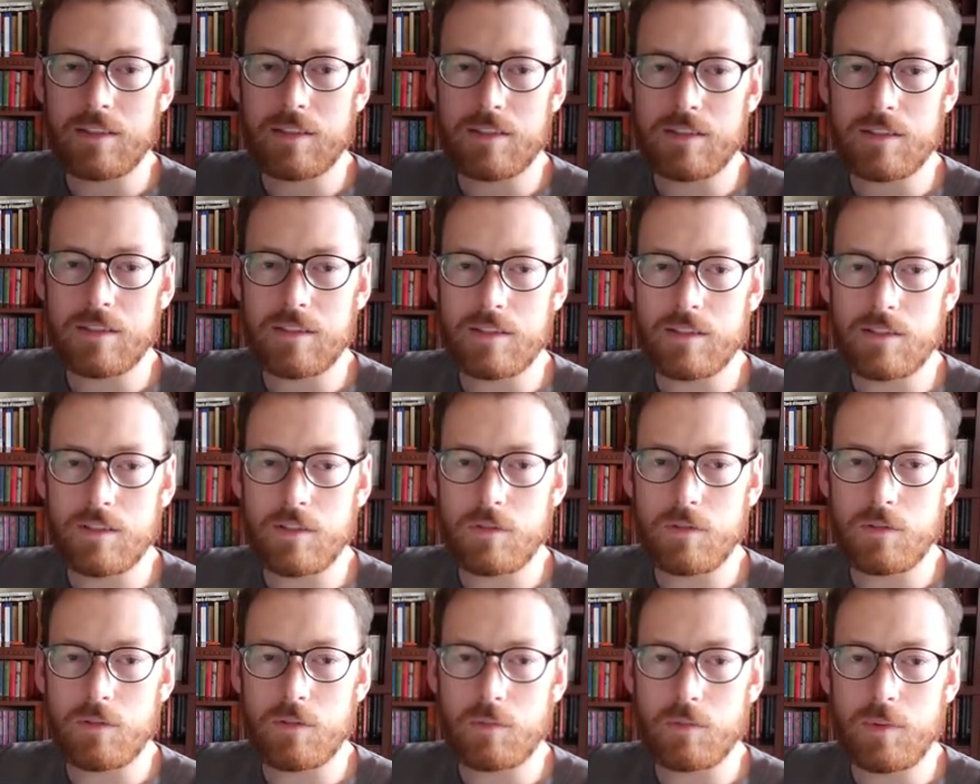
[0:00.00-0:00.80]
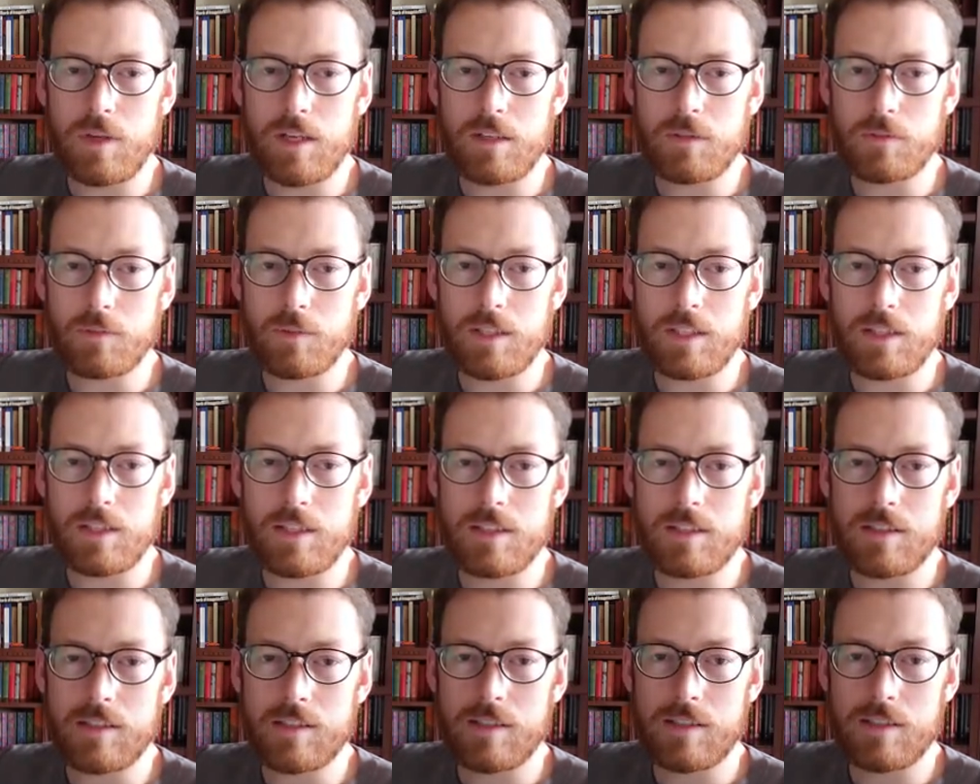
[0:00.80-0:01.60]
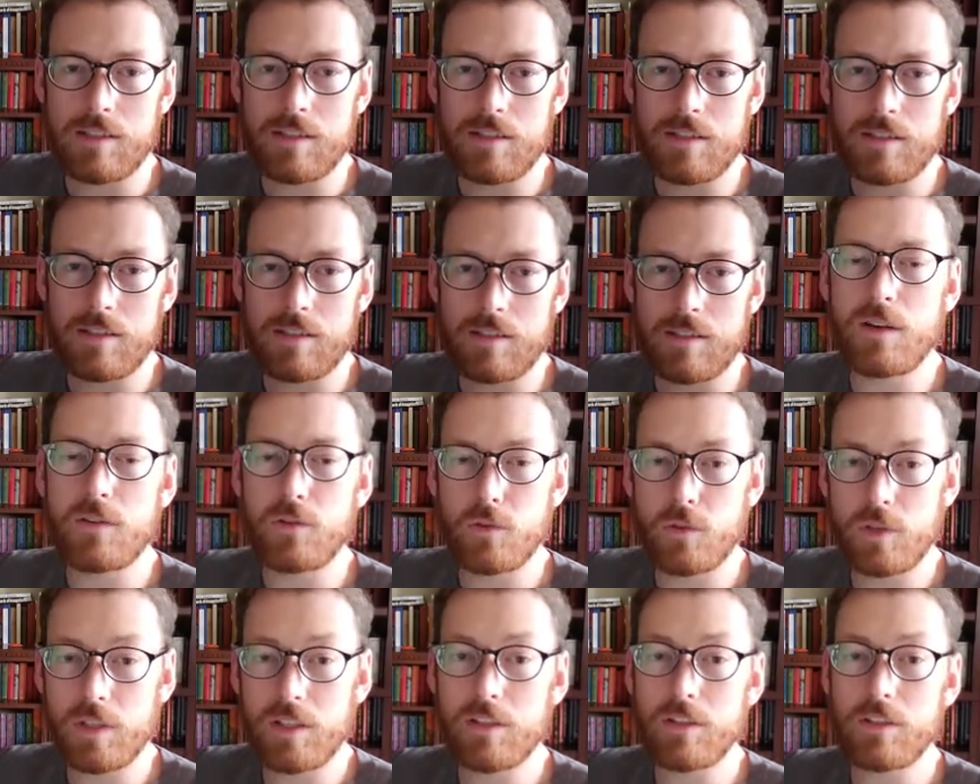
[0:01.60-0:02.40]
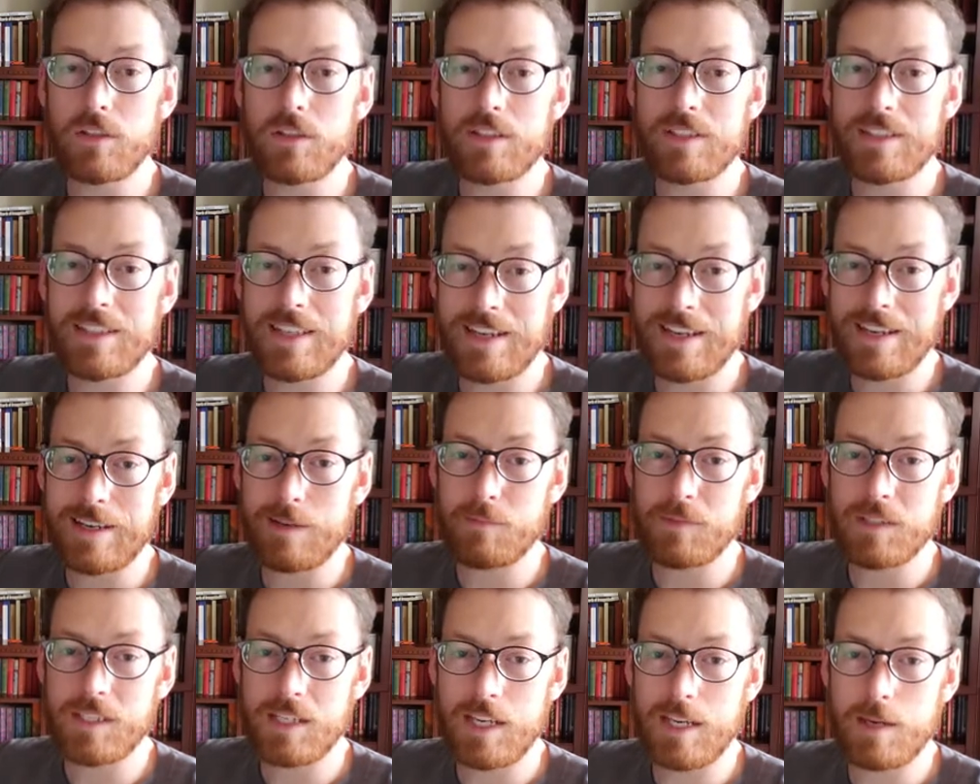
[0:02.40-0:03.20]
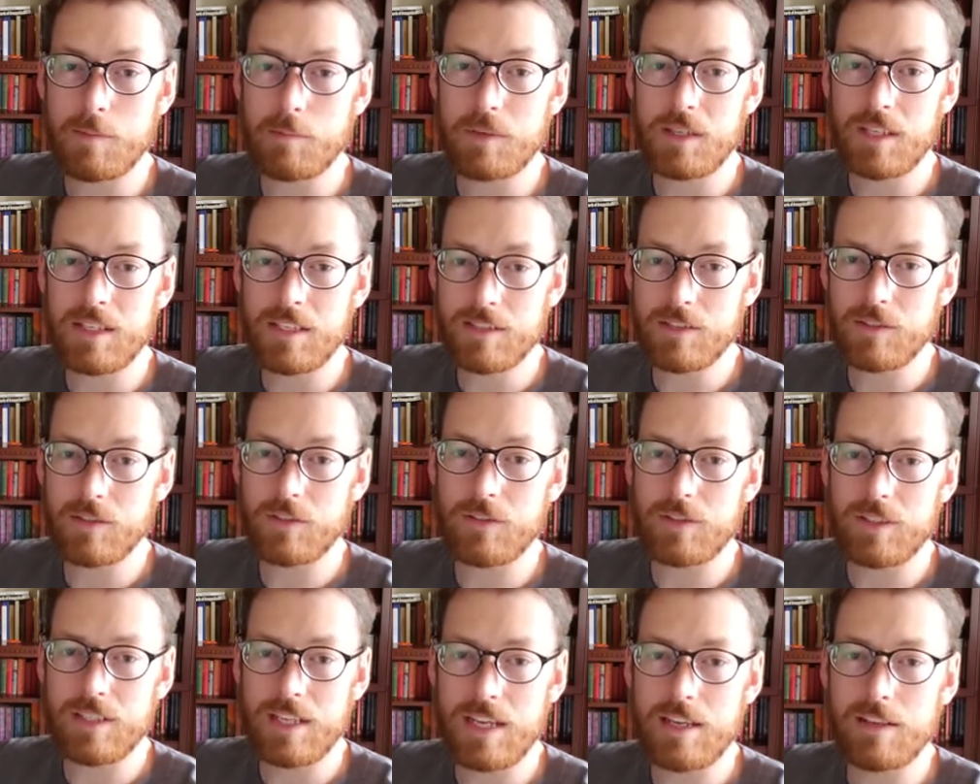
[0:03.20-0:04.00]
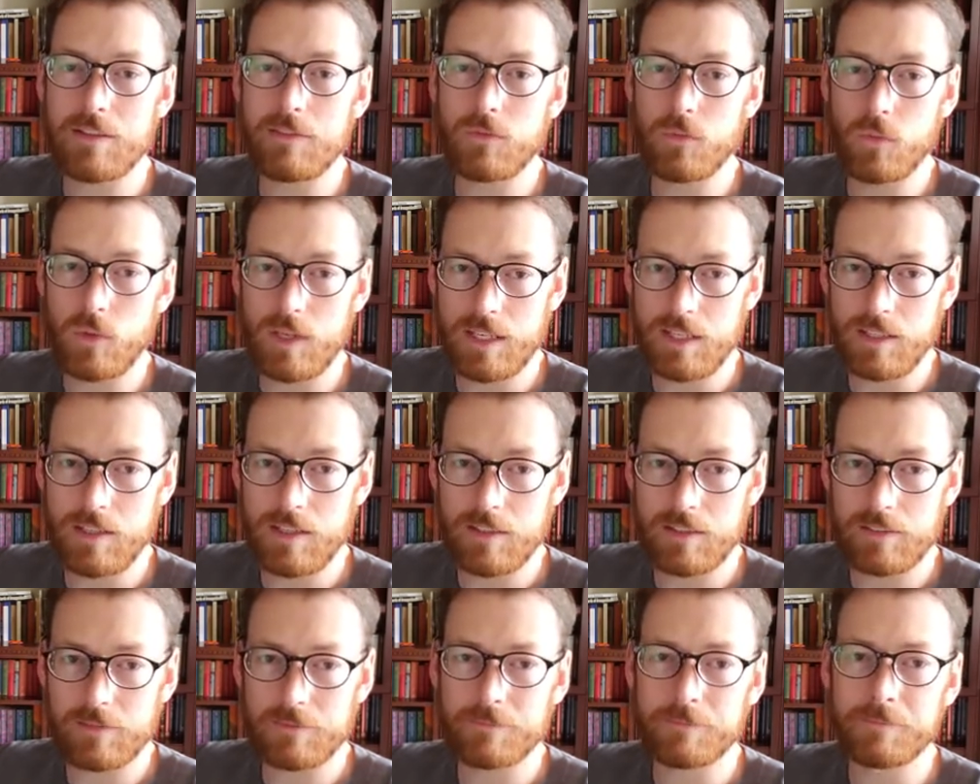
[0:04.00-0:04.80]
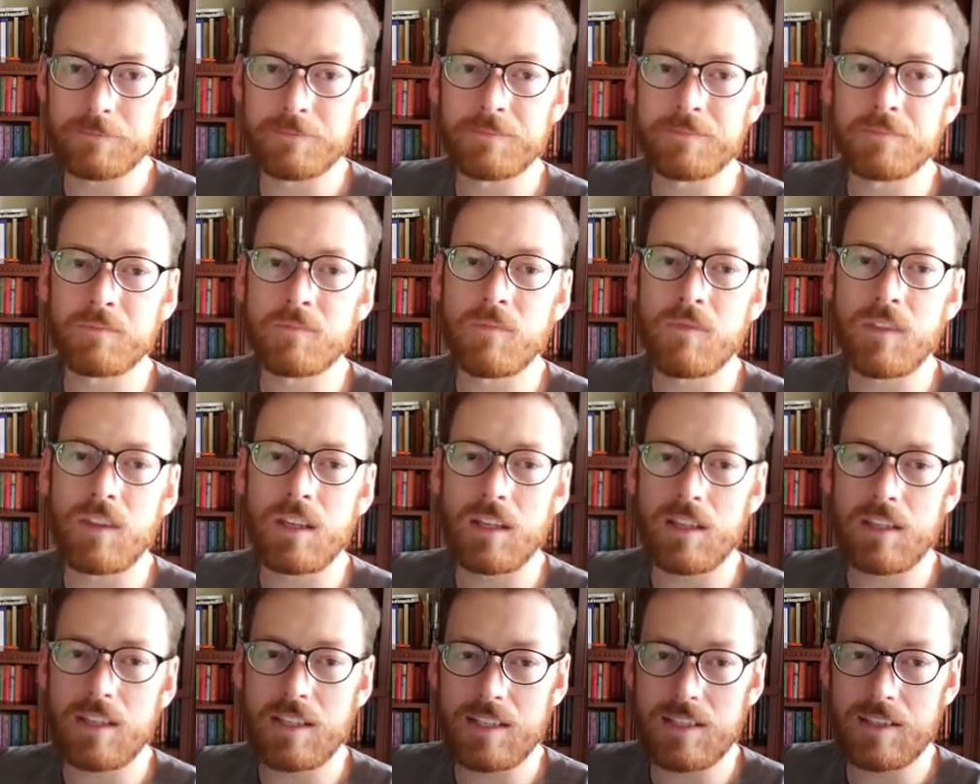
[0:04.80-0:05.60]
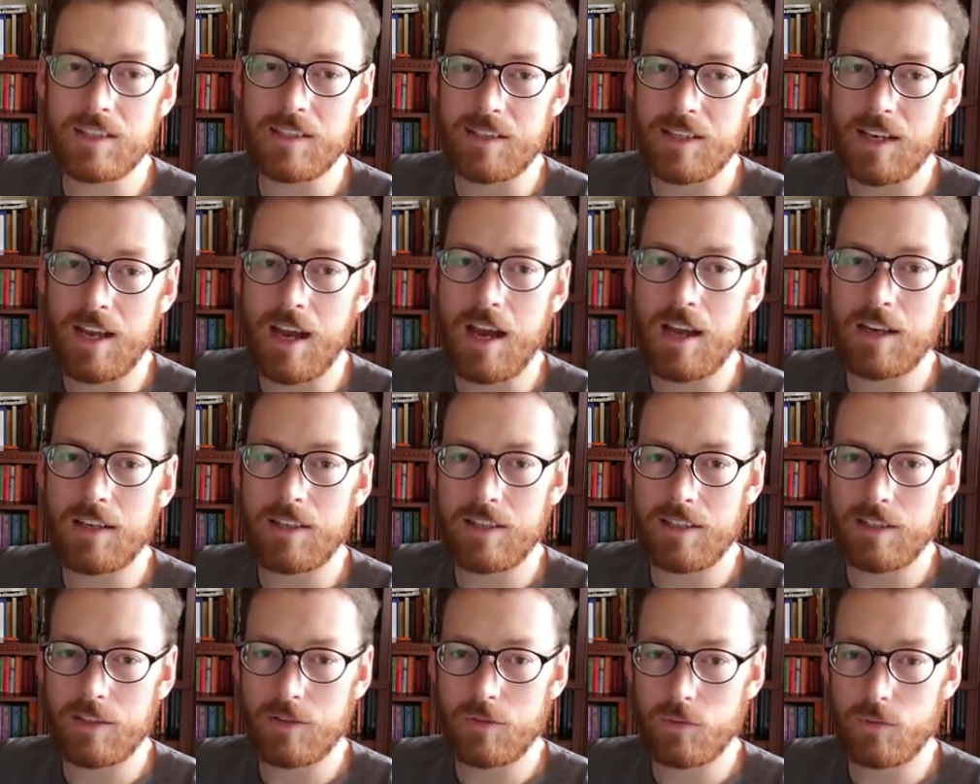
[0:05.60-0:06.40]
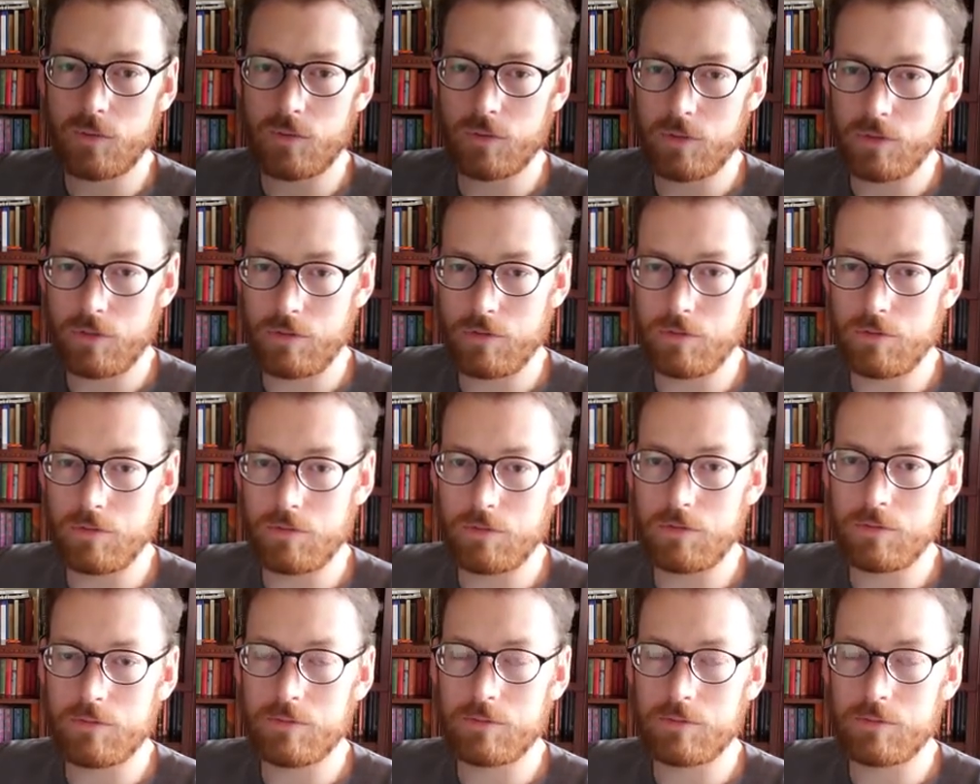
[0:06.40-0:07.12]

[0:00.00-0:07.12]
So the way to read this is trigger timestamp Eastern day of week is not equal to